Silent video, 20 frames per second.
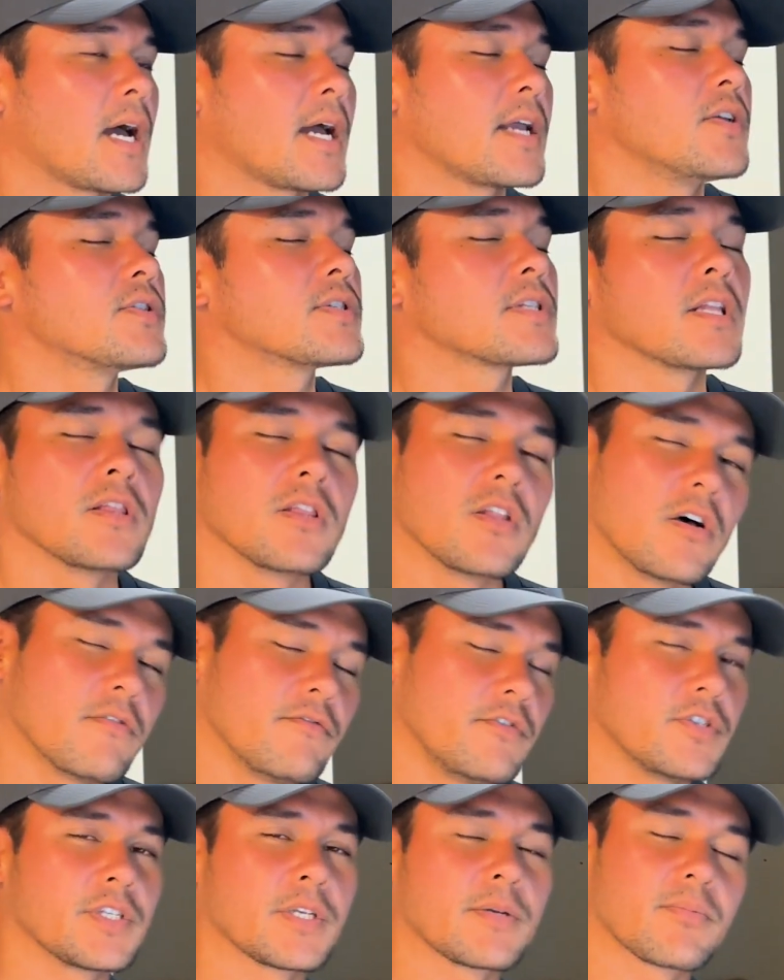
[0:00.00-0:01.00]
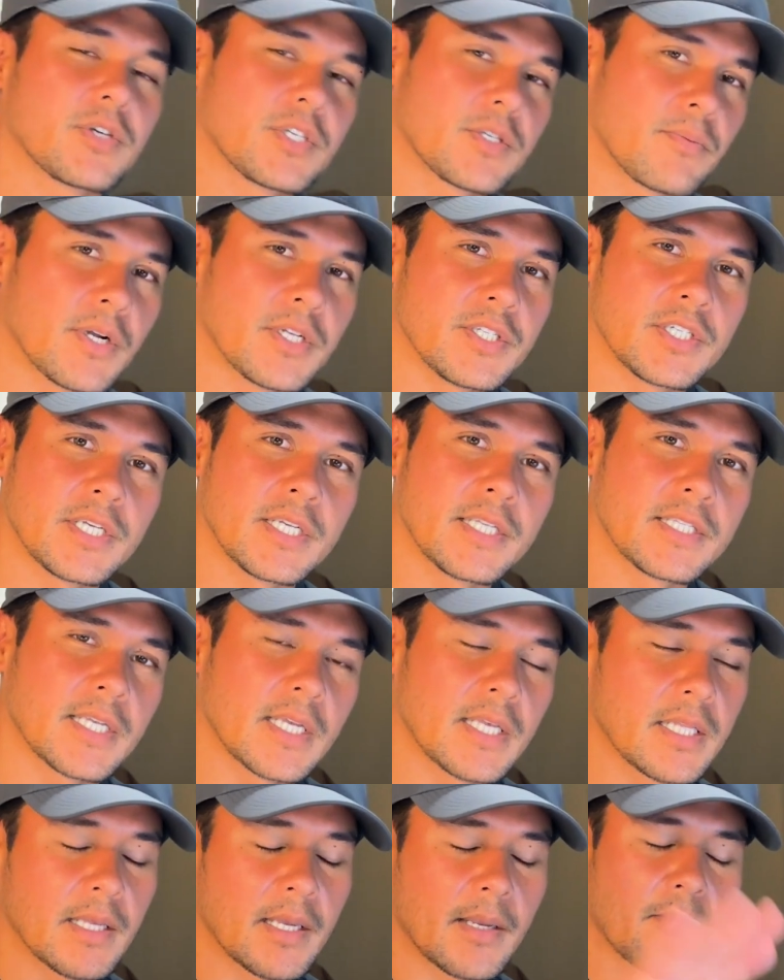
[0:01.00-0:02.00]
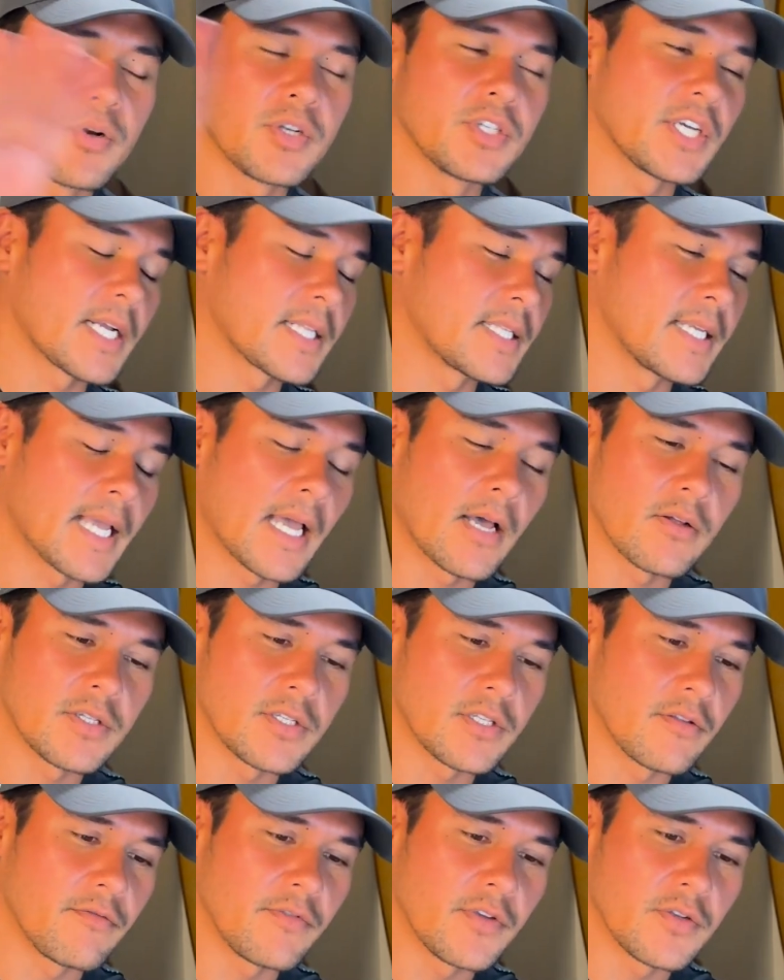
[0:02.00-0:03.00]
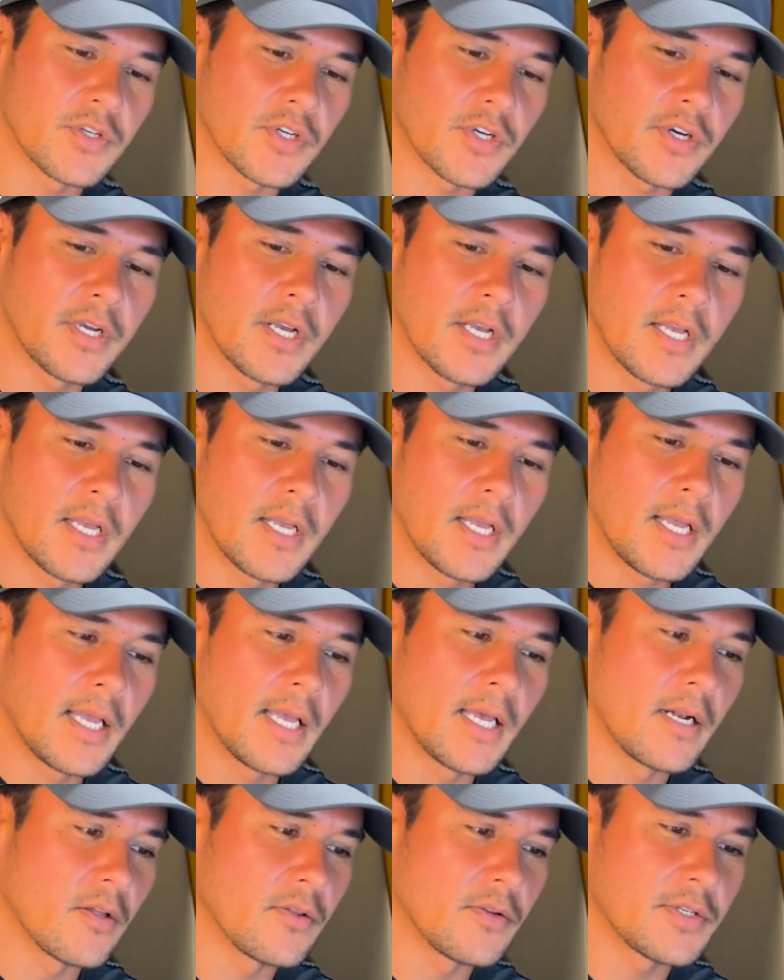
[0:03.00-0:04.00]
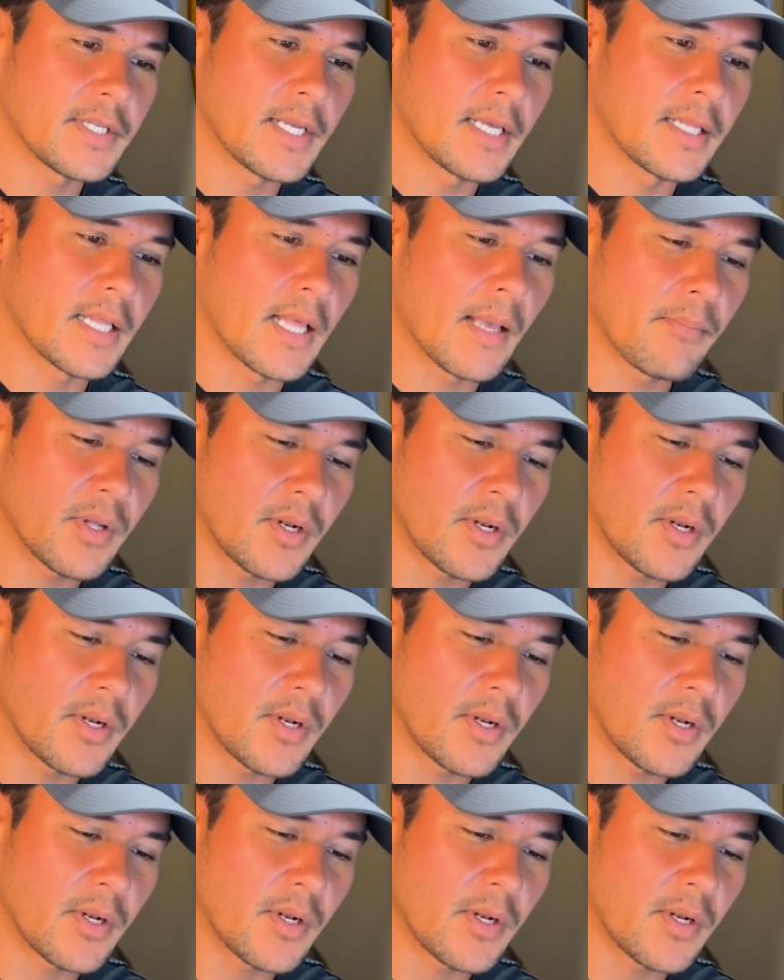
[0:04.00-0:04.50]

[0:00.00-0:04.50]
I used to love using spreadsheets and like projecting out into the future and understanding that.